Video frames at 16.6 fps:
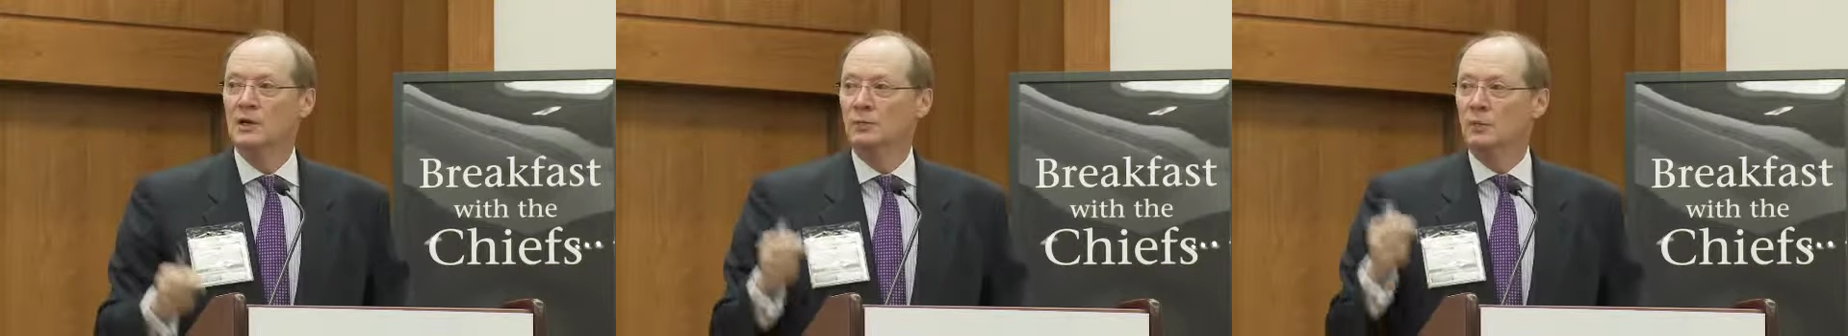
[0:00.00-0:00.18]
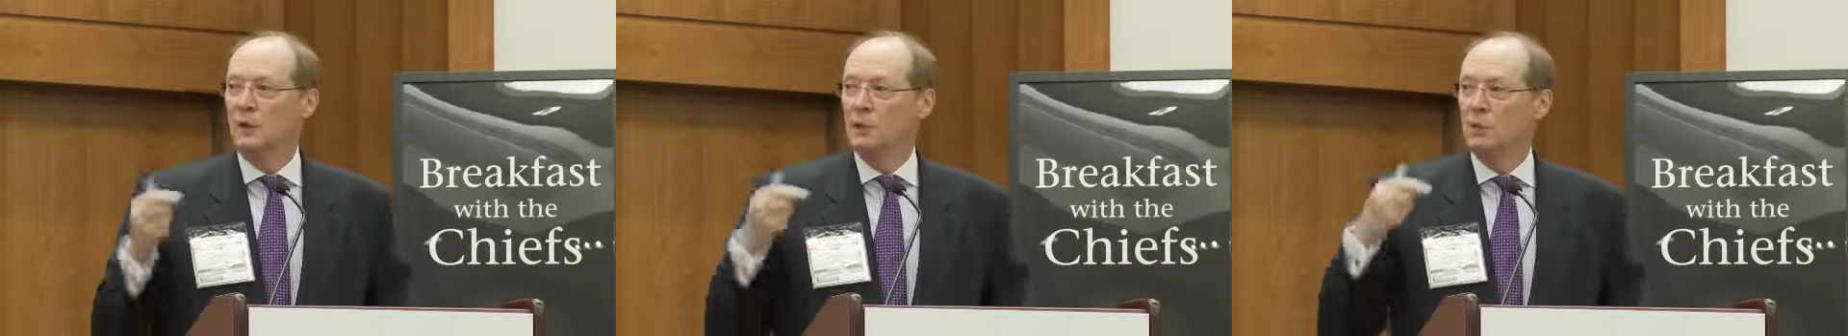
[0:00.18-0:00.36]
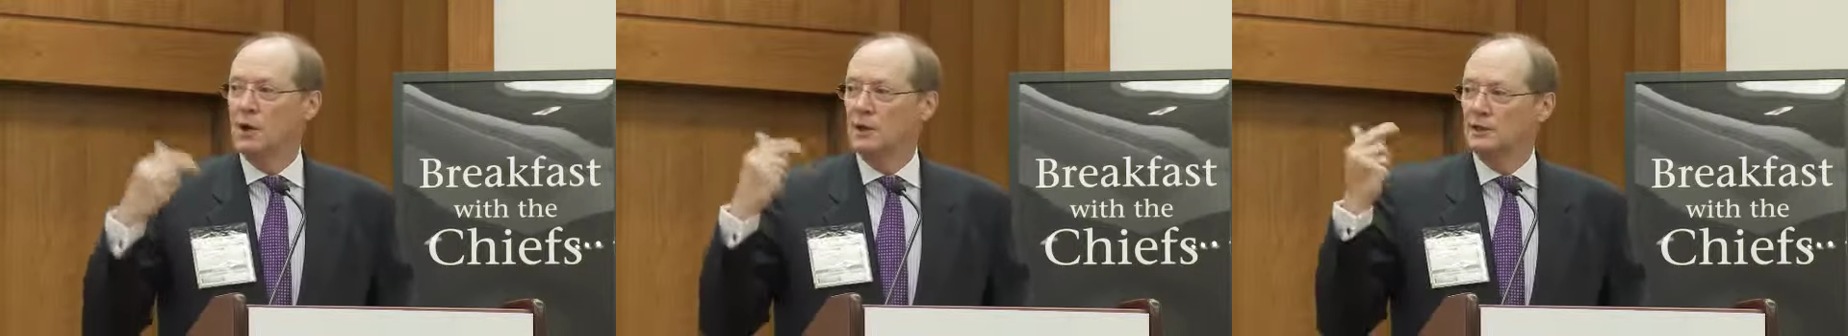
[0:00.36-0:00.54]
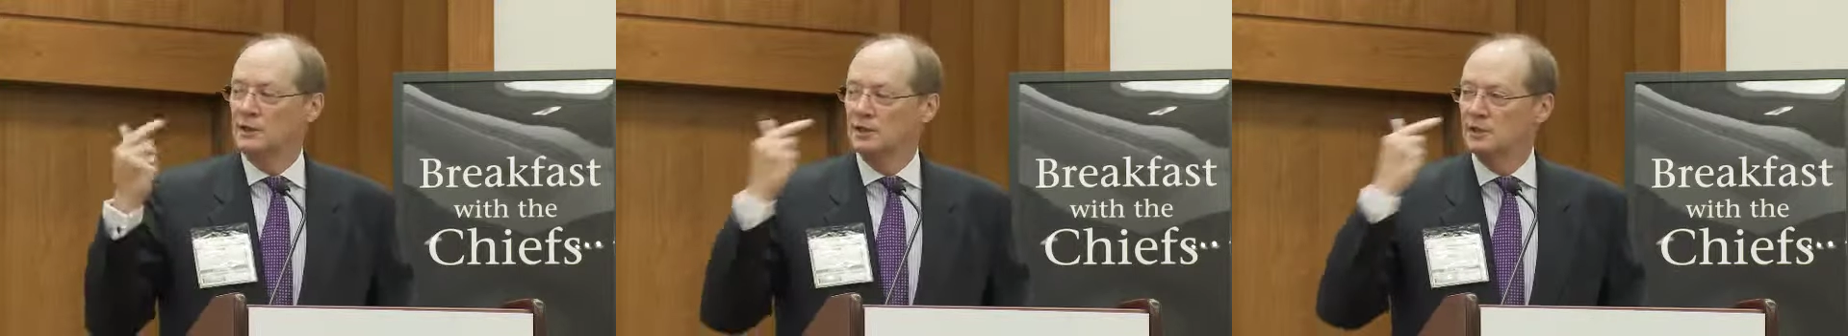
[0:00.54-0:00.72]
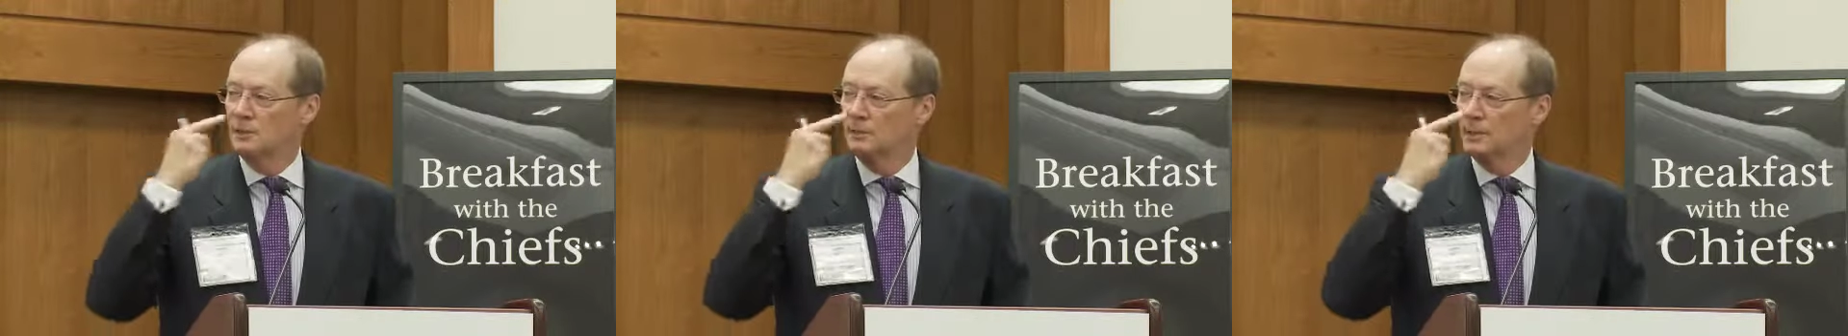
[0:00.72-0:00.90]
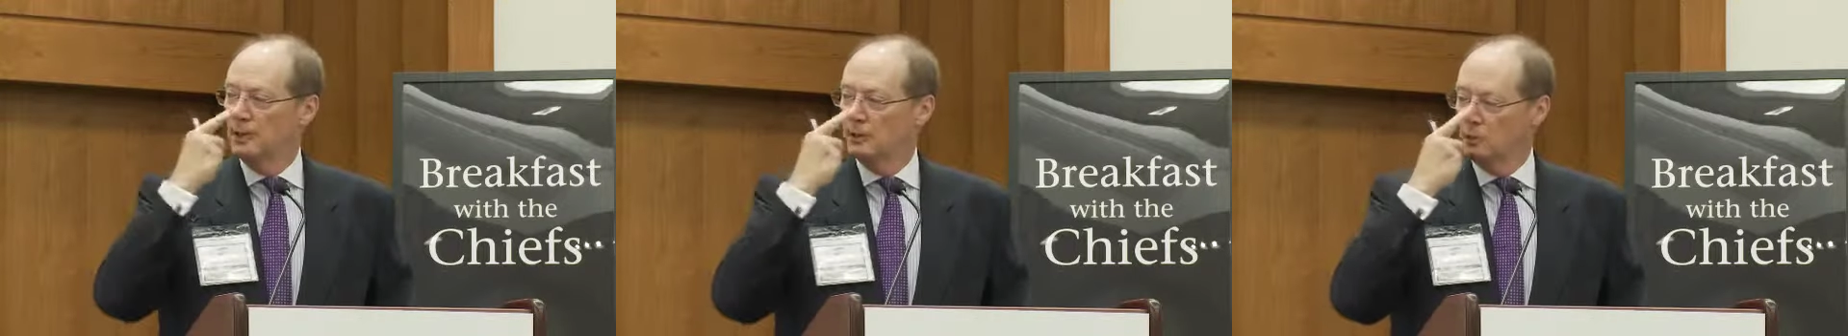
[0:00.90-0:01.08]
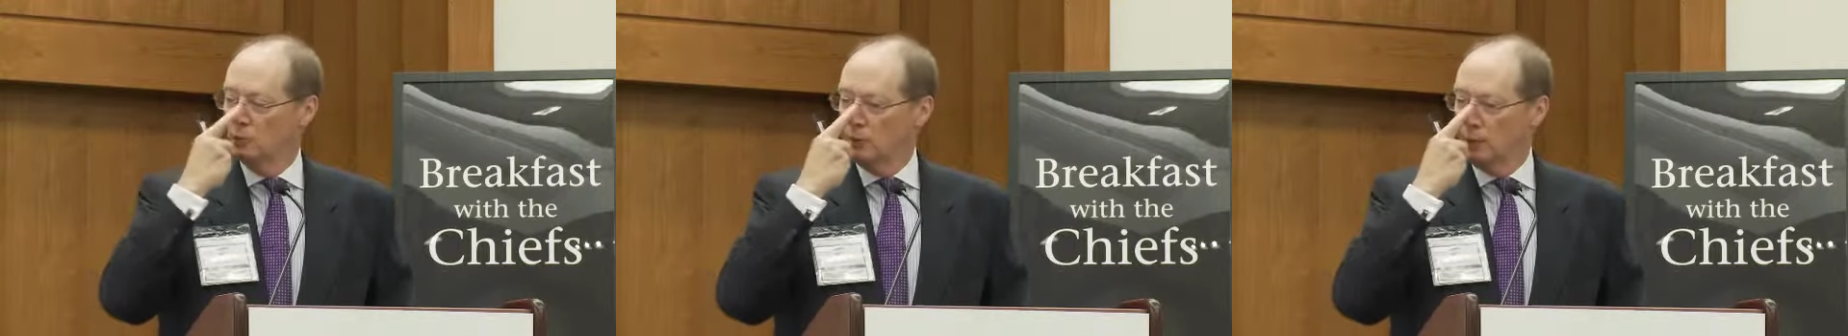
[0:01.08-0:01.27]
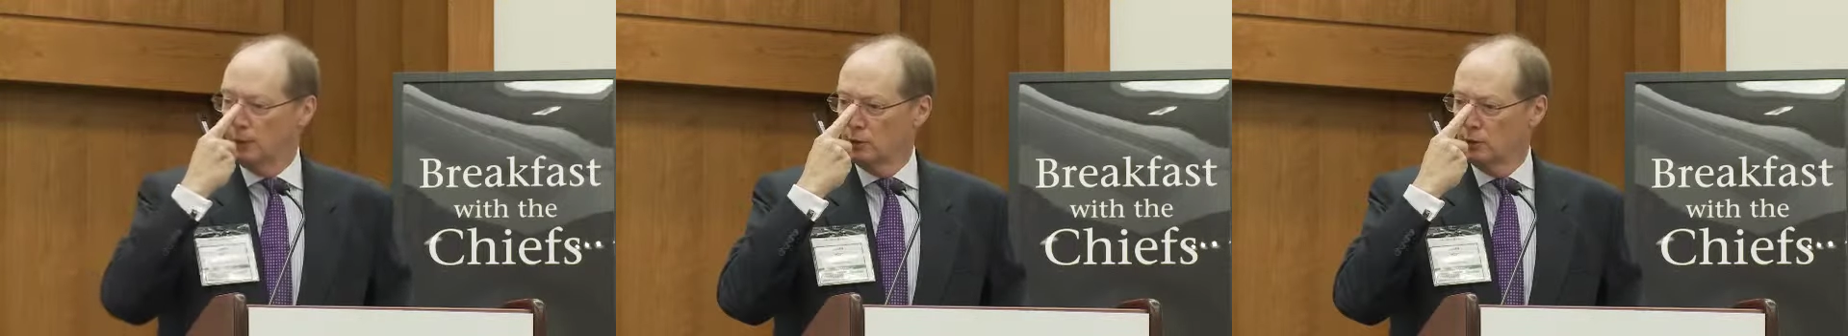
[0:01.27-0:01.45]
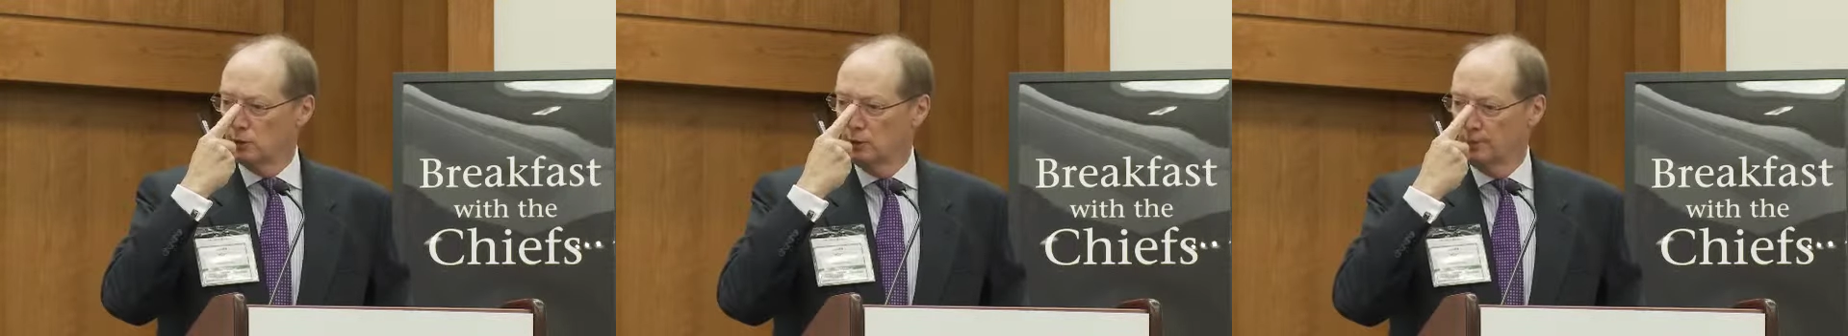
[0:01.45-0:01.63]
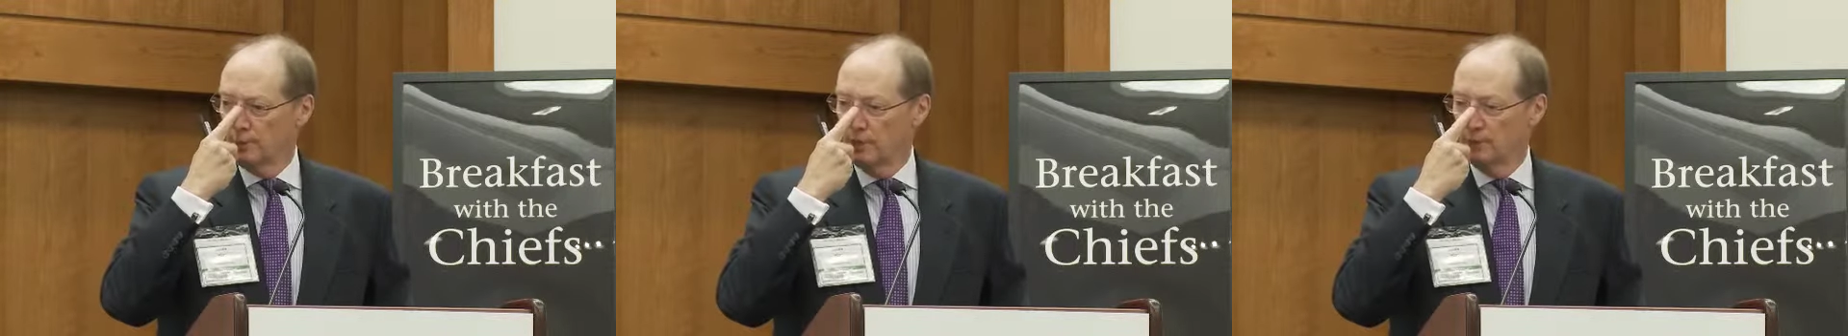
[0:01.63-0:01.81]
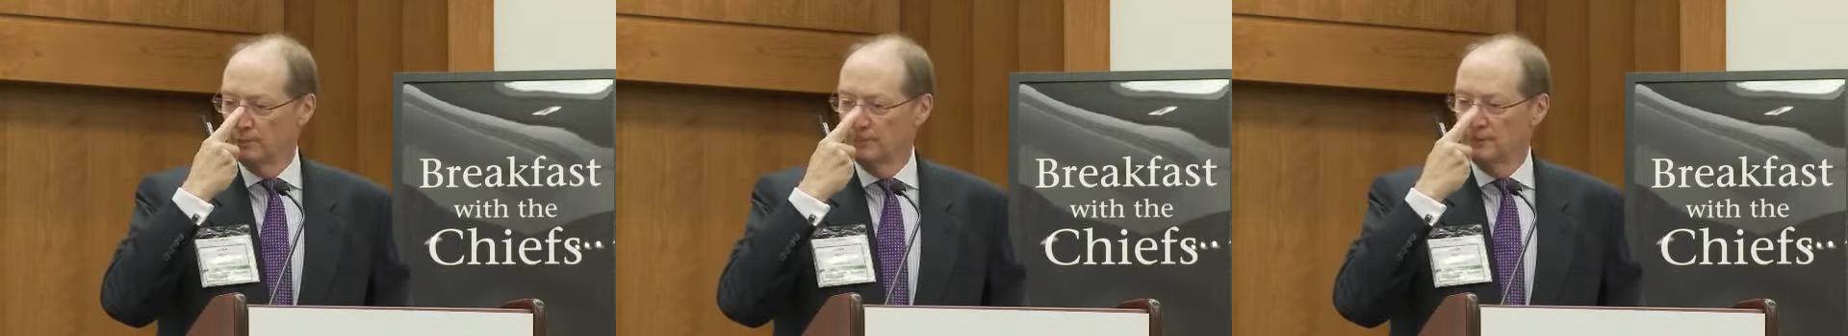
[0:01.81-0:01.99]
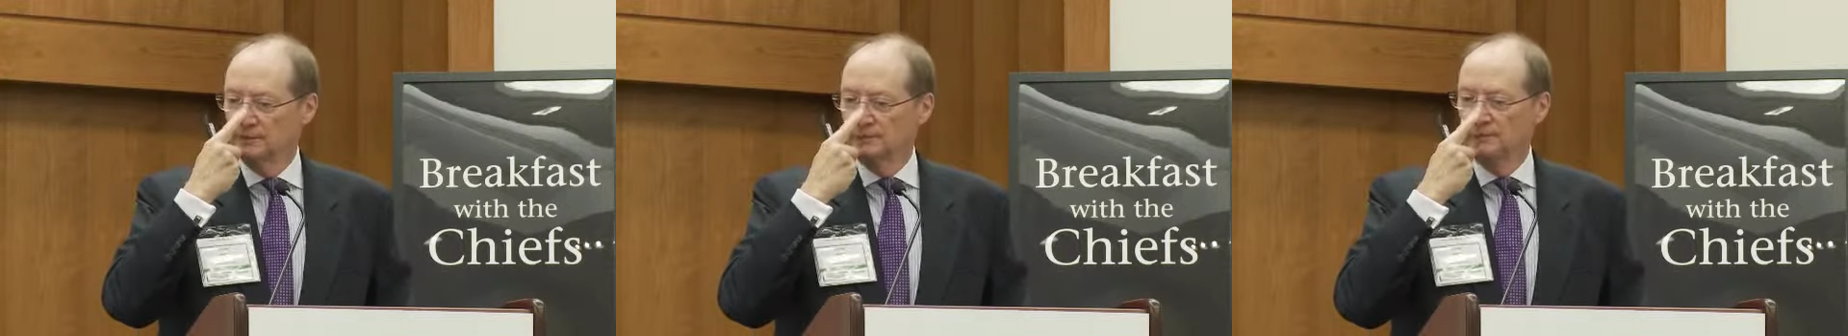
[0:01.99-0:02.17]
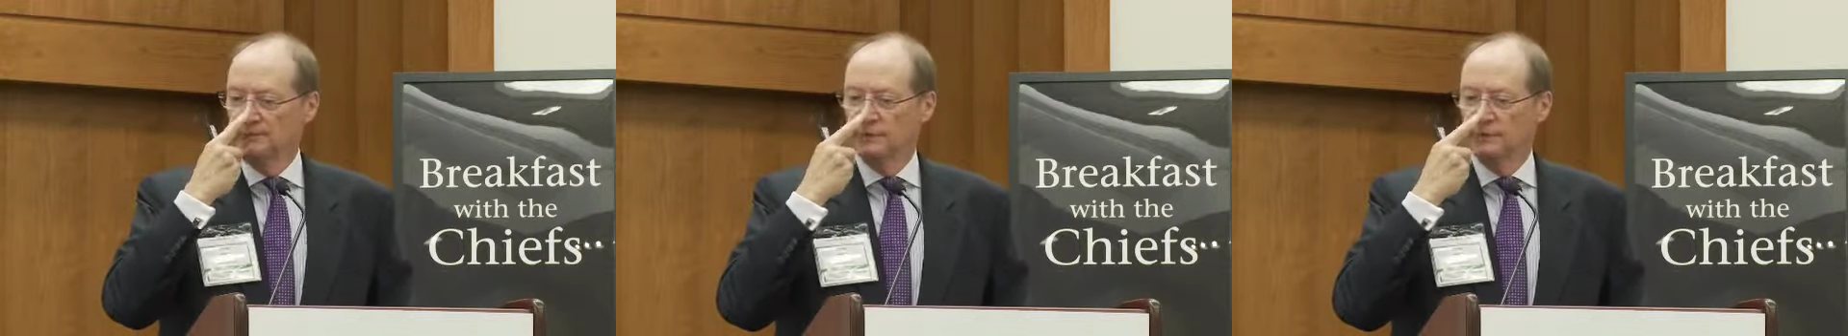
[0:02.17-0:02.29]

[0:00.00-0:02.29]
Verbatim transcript: We walked into the medical records department,